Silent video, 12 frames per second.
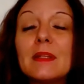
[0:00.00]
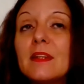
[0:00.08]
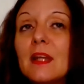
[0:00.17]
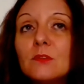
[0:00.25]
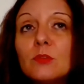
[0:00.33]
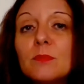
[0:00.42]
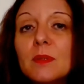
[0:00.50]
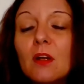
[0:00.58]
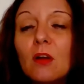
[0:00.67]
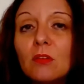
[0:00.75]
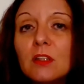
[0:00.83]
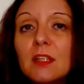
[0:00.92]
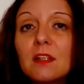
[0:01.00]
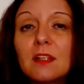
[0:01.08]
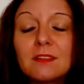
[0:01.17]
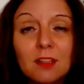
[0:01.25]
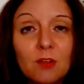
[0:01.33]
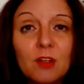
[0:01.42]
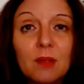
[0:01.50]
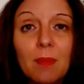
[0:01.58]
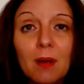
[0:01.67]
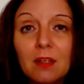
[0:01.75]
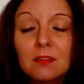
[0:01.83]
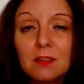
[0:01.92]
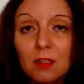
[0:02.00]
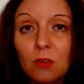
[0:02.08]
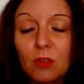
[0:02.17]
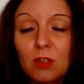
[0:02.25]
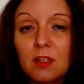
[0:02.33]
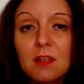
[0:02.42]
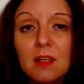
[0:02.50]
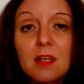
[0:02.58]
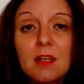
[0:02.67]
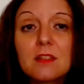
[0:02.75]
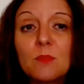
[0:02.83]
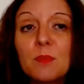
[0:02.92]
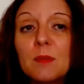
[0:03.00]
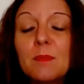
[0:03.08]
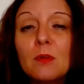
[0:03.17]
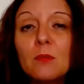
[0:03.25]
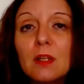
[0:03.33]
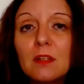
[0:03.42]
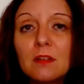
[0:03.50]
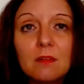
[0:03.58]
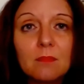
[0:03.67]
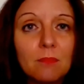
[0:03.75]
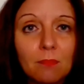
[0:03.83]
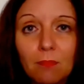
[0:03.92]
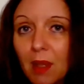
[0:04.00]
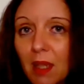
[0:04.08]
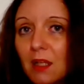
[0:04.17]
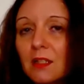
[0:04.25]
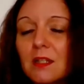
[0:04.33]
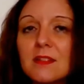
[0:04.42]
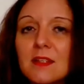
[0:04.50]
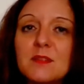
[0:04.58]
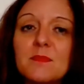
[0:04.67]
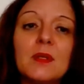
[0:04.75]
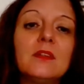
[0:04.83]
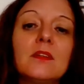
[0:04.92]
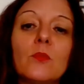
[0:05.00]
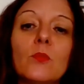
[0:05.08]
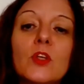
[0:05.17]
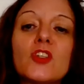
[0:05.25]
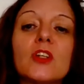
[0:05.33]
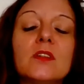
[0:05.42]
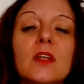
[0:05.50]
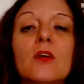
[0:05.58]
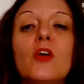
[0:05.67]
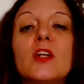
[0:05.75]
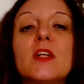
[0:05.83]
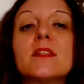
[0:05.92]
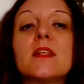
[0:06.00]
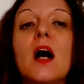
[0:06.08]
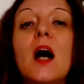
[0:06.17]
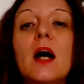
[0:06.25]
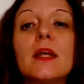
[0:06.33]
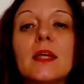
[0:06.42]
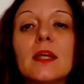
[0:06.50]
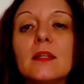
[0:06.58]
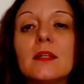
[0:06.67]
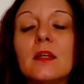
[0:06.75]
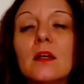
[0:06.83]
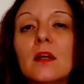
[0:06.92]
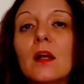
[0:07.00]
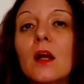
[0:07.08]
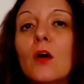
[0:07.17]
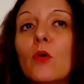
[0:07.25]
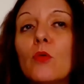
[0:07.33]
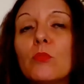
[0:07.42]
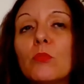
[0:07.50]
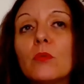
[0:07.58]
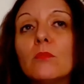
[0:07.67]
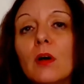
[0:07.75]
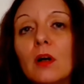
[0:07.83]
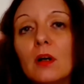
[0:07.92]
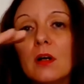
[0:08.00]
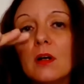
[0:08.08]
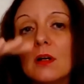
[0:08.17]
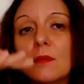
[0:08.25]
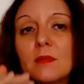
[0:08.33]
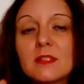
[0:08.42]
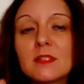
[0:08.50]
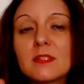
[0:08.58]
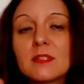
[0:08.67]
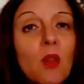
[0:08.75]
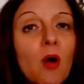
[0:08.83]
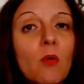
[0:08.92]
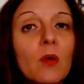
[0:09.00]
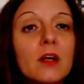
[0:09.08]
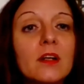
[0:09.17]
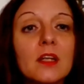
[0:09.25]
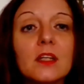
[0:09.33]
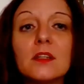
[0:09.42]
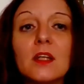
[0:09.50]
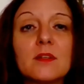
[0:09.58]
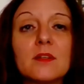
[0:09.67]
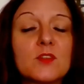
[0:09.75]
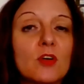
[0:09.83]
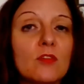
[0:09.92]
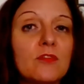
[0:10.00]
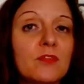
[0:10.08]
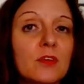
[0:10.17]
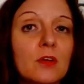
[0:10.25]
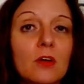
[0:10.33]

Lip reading: But that would be only category by category. So people will make an assessment, which categories I can go a step lower in terms of